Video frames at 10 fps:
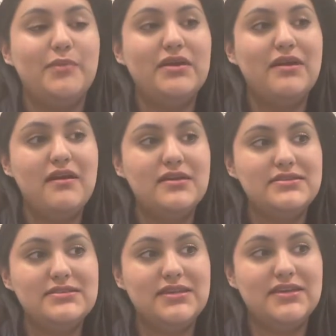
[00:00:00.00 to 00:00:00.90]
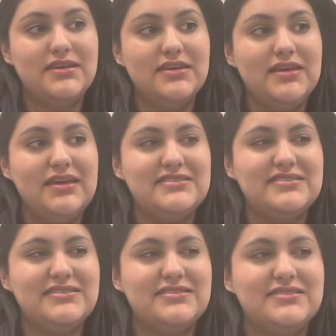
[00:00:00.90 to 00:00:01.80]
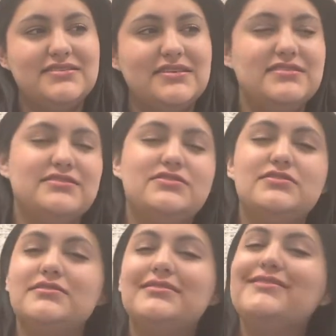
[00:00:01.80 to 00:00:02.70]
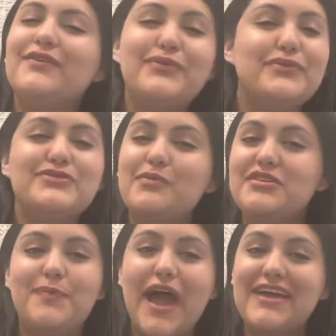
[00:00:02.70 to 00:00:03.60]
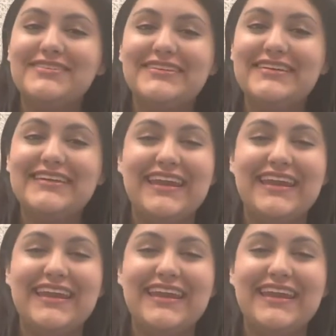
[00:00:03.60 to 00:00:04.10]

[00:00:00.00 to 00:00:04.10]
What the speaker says: because it's filled with so much passion